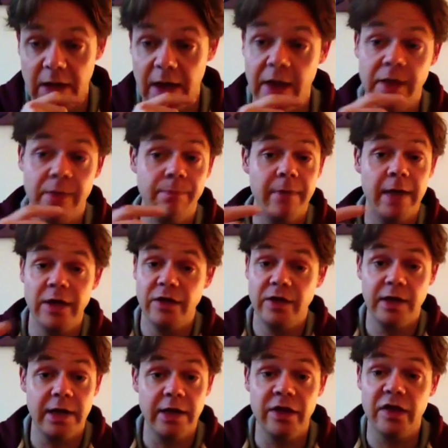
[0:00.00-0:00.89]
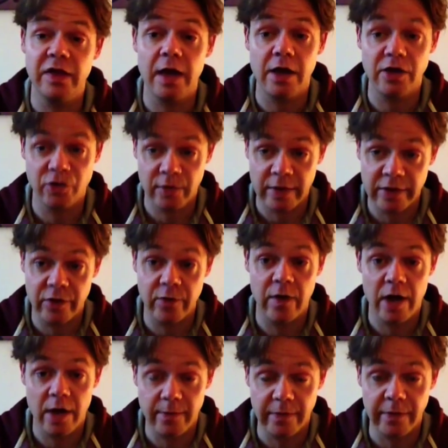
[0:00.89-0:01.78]
and basically start
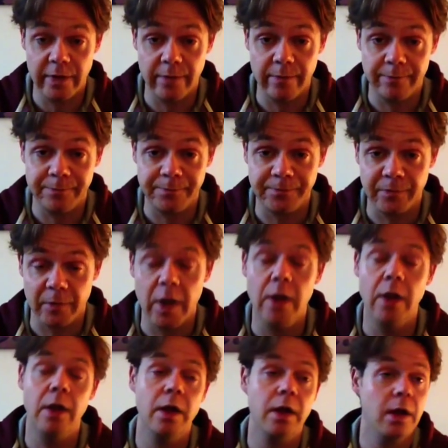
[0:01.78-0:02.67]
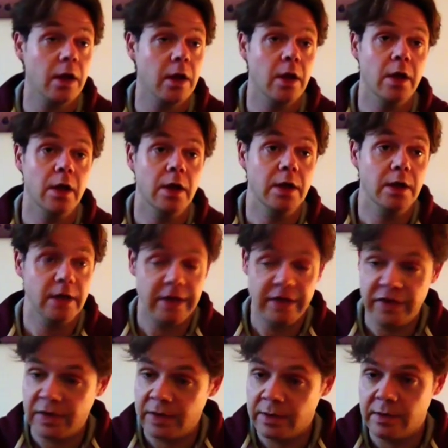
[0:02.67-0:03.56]
transcribing them.
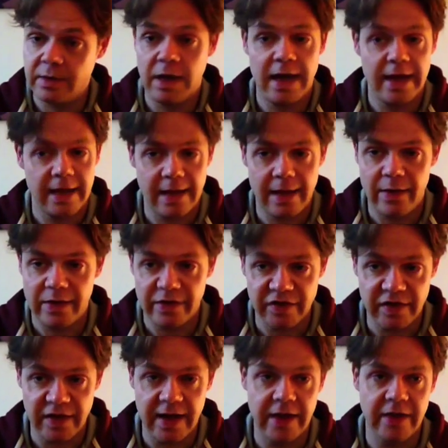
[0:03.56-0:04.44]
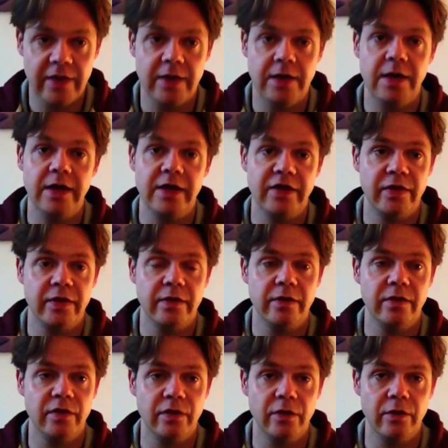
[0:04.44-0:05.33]
Listen, like how I said,
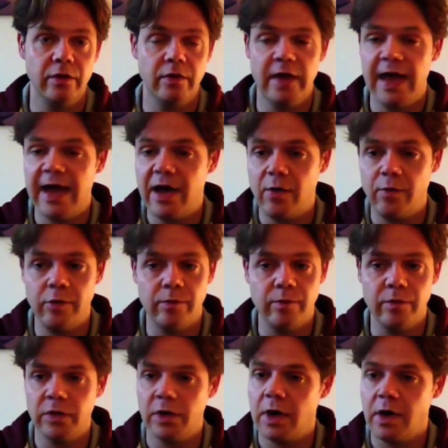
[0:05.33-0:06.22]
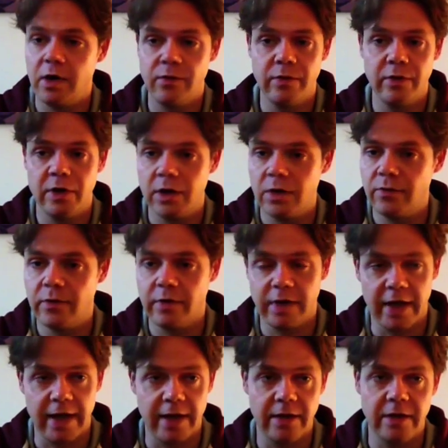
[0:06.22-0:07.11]
listen to the albums over and over
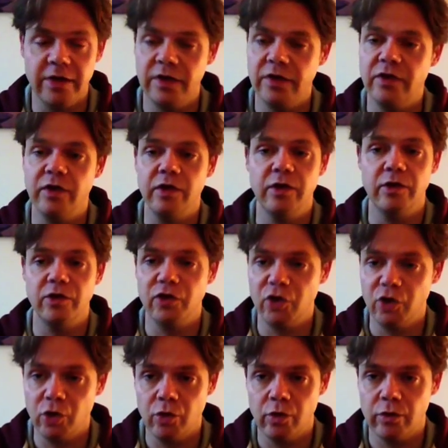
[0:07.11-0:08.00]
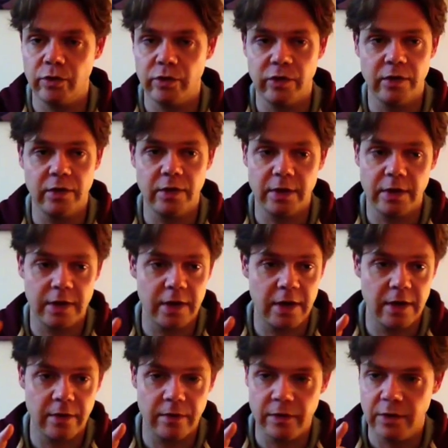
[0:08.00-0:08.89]
again. Listen to the tunes,
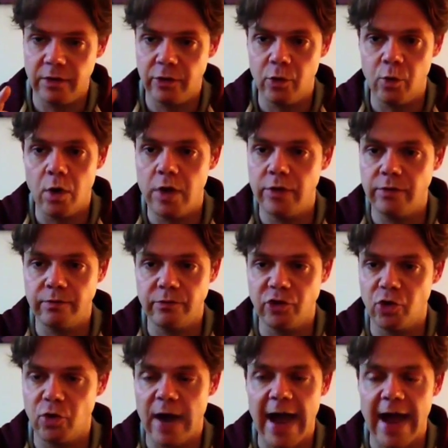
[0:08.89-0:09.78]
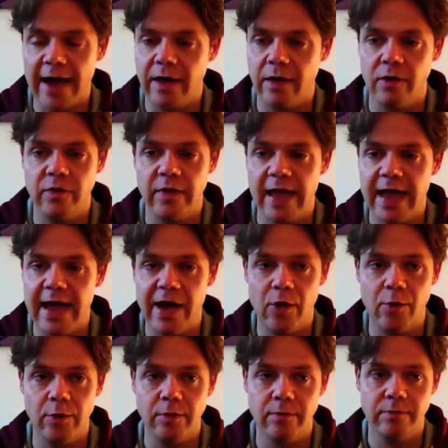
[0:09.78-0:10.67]
the one track on that
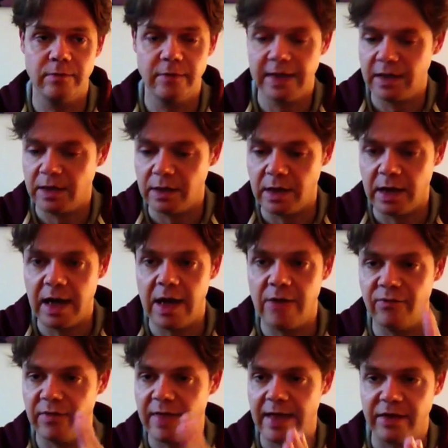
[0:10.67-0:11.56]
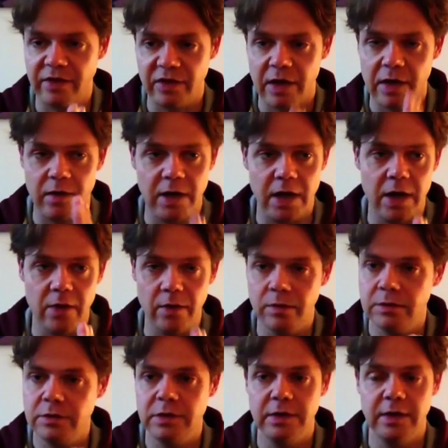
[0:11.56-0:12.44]
album that you love that solo
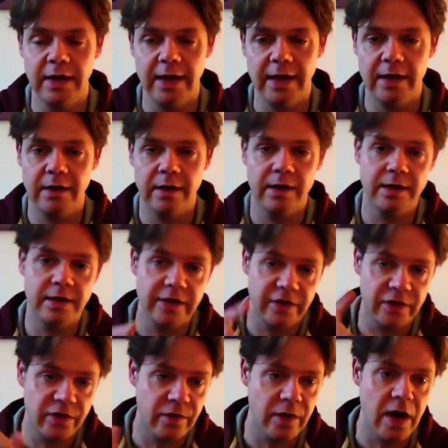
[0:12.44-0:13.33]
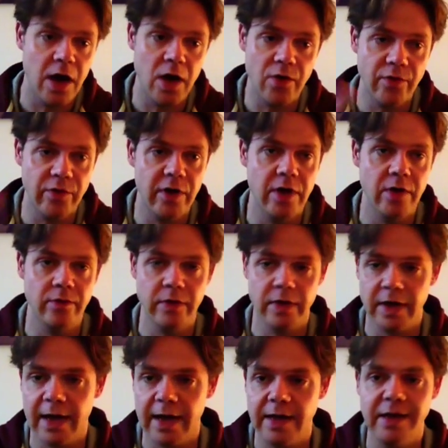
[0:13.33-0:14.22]
in, and listen to it over and over
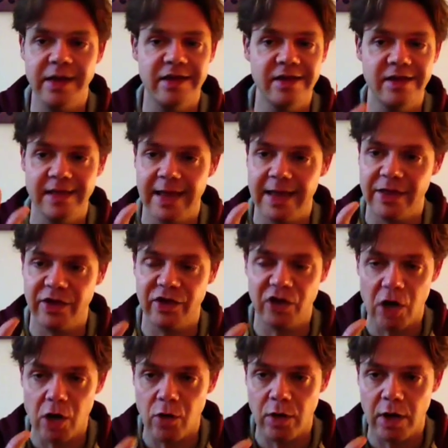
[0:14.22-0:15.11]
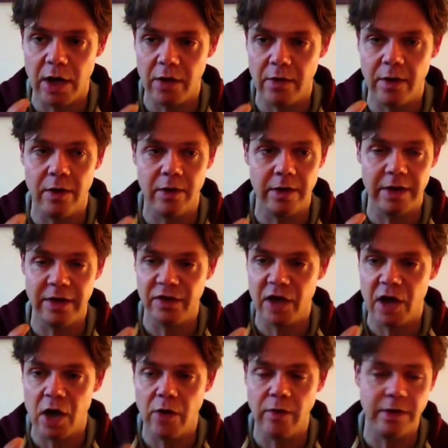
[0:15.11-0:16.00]
again. Listen to that solo on its
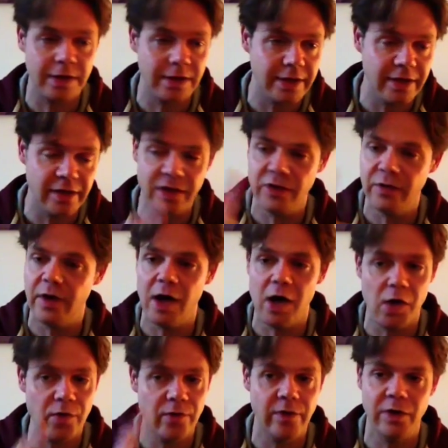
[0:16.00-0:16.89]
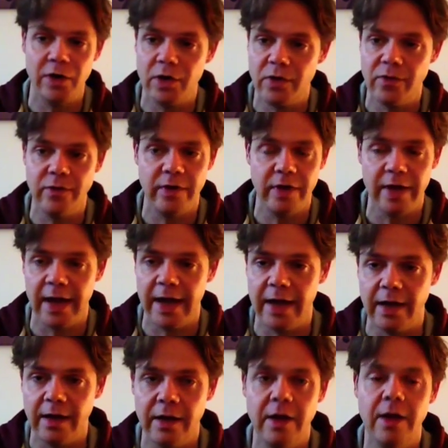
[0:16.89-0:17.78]
own and listen to it over and over
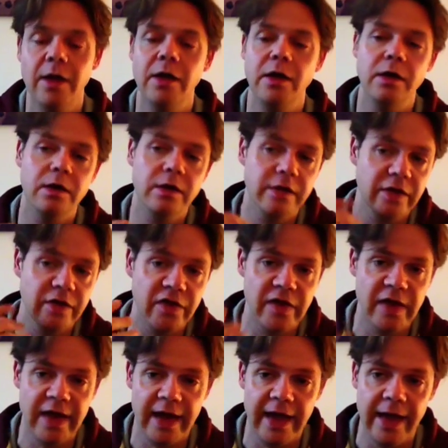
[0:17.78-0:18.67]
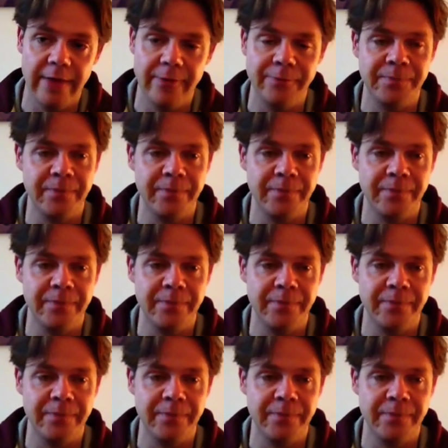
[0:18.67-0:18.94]
again. Learn to sing it,